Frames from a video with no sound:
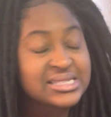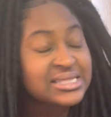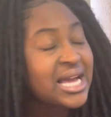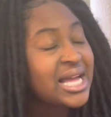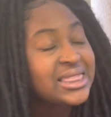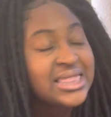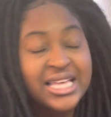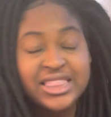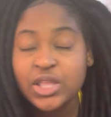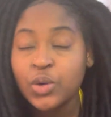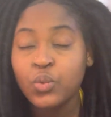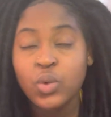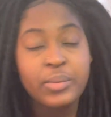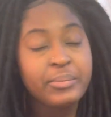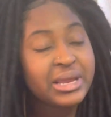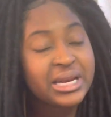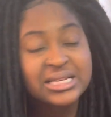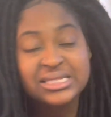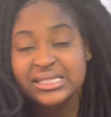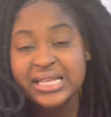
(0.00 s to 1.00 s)
Not that the
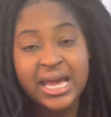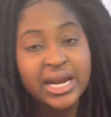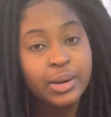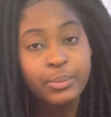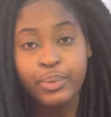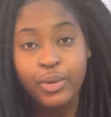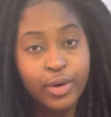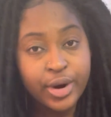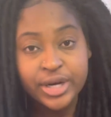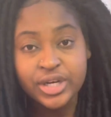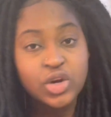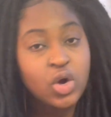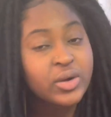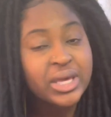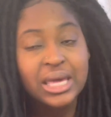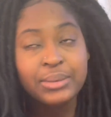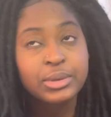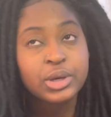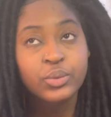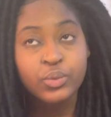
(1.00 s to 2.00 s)
woman is not important, don't
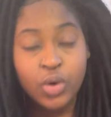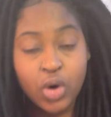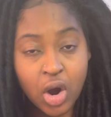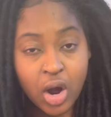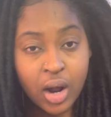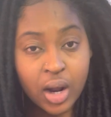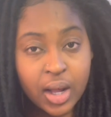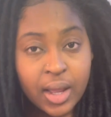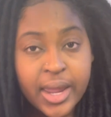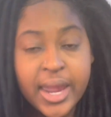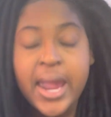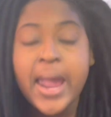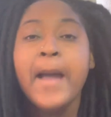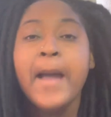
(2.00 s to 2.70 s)
get me wrong,